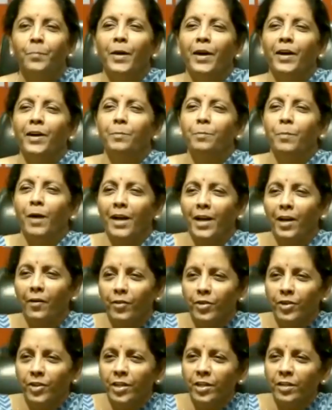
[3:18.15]
Behen
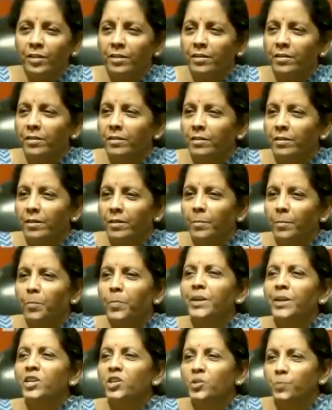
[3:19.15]
Mayawati,
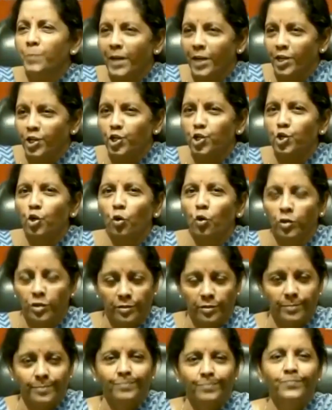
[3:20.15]
please be
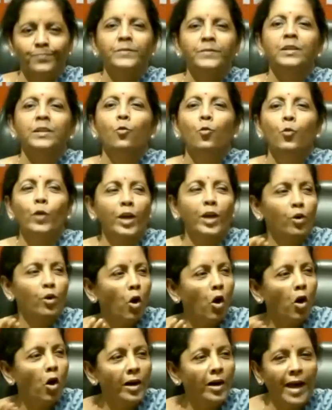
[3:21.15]
assured we are
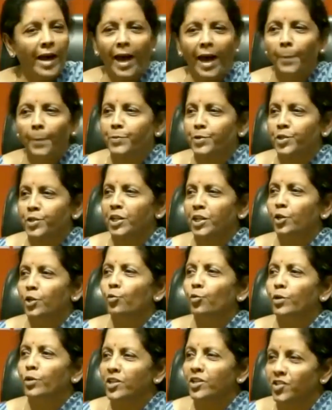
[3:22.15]
all
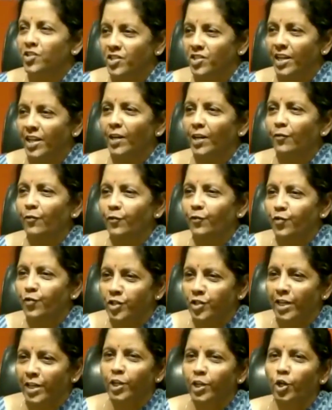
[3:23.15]
absolutely safe,
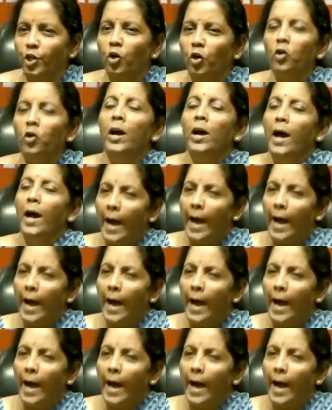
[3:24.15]
secure,